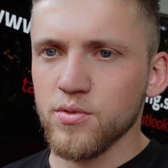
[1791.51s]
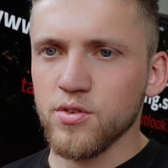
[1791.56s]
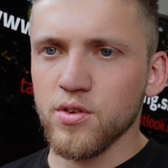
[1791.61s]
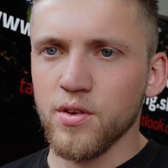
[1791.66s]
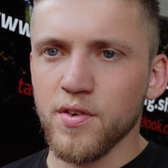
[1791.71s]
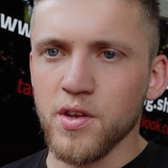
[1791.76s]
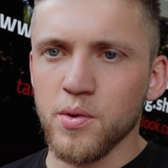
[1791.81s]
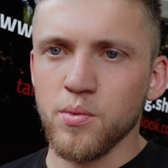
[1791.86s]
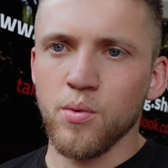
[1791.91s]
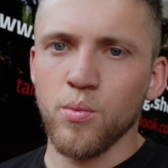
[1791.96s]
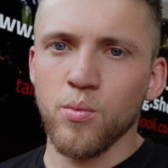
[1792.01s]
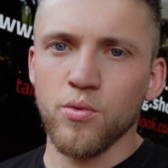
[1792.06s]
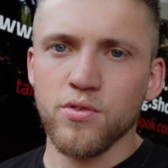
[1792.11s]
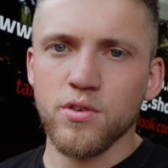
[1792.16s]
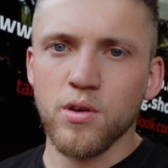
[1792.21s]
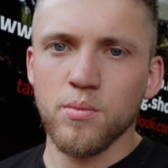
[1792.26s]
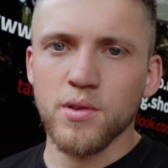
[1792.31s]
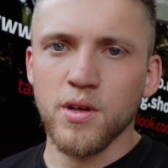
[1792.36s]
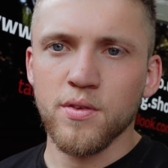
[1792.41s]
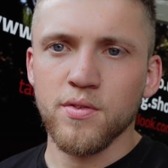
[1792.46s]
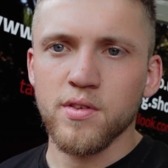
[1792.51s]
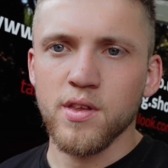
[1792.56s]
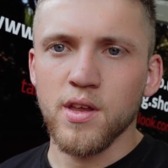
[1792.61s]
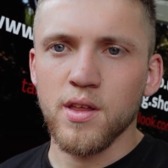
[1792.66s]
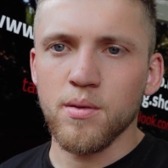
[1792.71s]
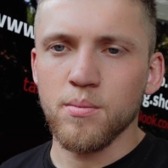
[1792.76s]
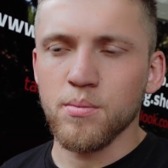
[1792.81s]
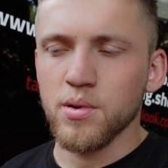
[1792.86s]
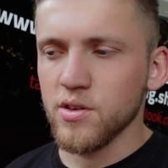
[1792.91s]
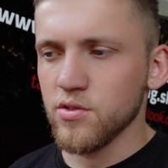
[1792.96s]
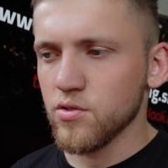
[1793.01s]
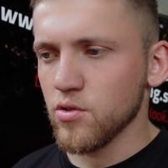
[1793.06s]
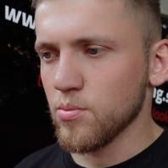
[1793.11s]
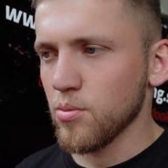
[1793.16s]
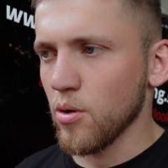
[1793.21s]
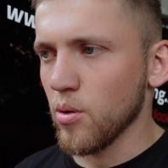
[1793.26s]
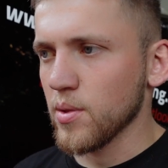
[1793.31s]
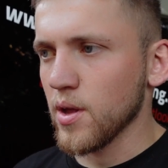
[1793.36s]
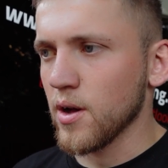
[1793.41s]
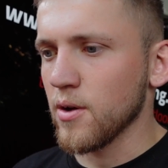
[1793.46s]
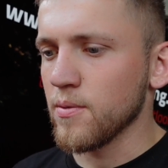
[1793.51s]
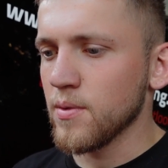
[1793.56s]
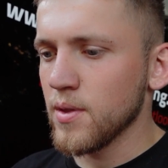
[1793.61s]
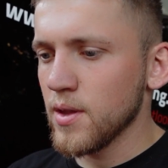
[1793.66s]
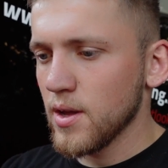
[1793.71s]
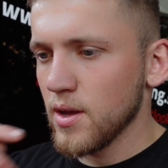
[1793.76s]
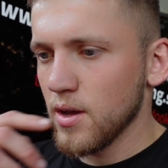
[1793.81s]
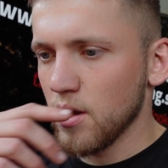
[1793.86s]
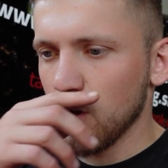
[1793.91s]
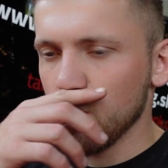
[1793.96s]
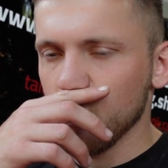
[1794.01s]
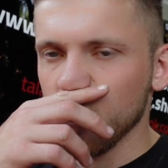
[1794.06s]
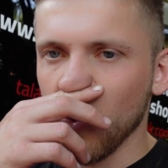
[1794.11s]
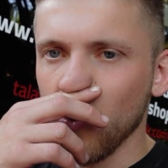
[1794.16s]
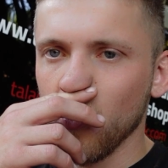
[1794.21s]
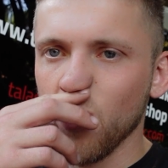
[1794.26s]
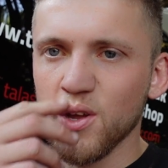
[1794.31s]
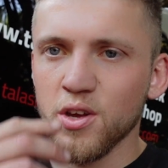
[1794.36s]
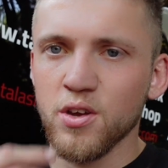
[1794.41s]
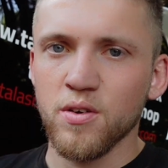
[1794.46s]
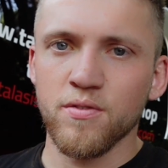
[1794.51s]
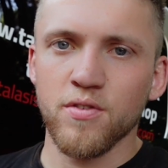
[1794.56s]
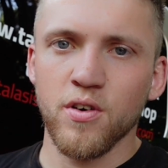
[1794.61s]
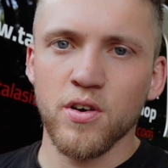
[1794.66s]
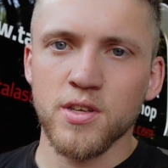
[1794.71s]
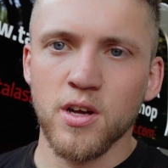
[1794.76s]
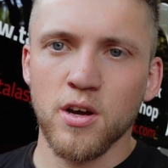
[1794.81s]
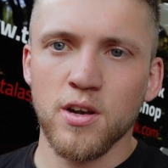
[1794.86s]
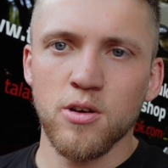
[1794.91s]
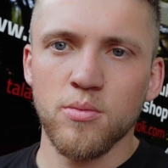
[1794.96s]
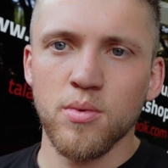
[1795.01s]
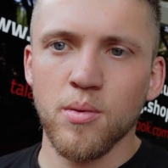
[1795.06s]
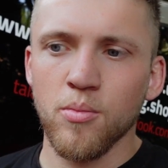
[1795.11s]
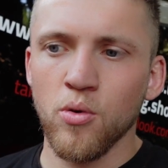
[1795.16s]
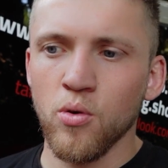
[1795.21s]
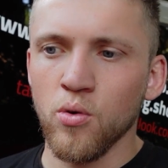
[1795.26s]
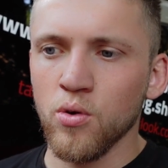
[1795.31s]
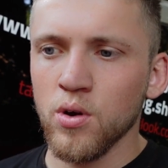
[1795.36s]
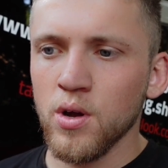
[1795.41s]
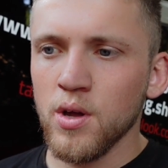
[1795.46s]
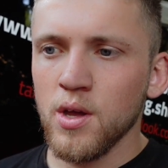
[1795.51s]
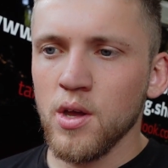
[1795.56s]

So if anyone wants to come down to that, then please do pop down as well, where you can find out a little bit more.